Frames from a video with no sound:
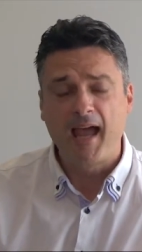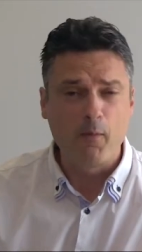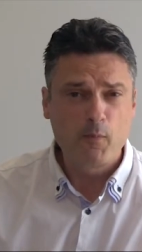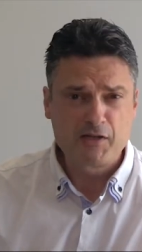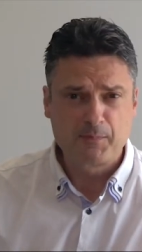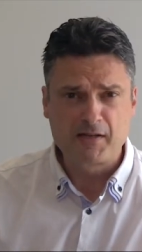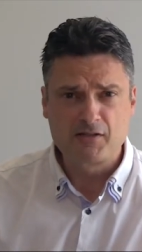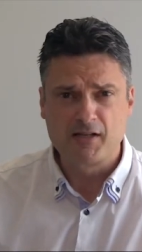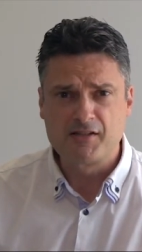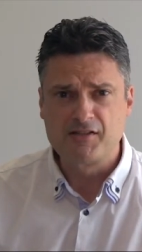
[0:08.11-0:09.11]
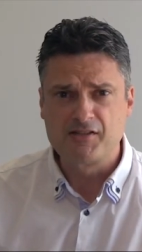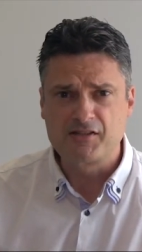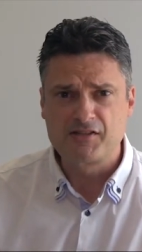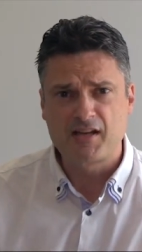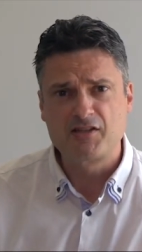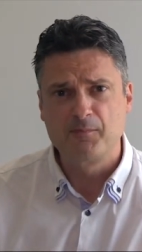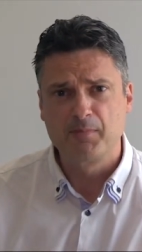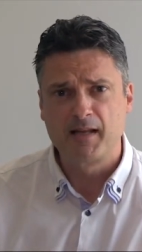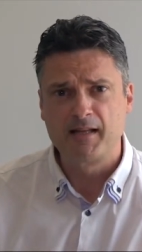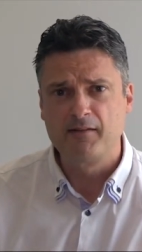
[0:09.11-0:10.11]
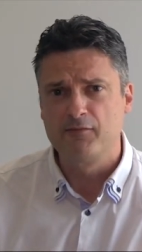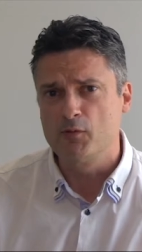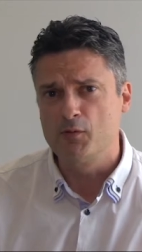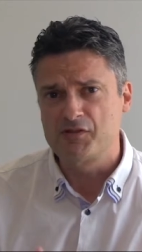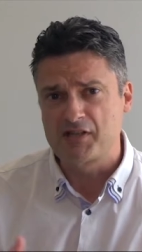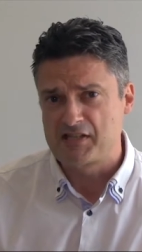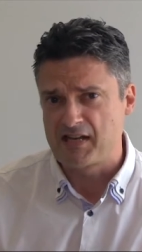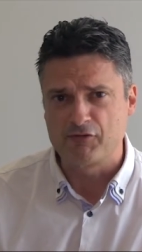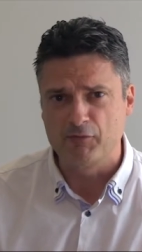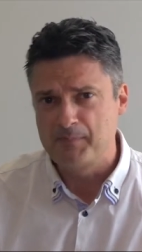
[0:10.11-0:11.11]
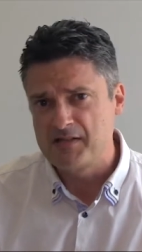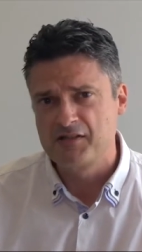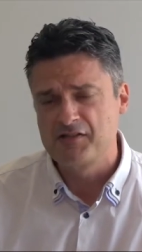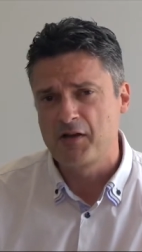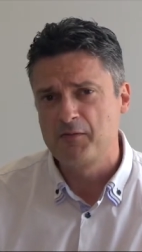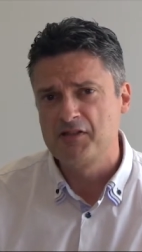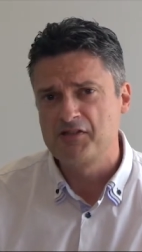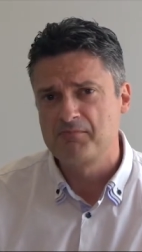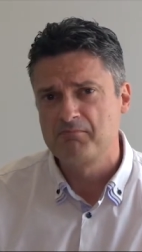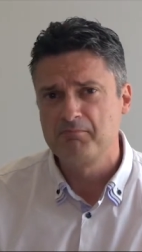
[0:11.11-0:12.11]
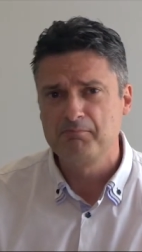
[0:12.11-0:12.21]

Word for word: and we specialise in succession planning for successful business owners,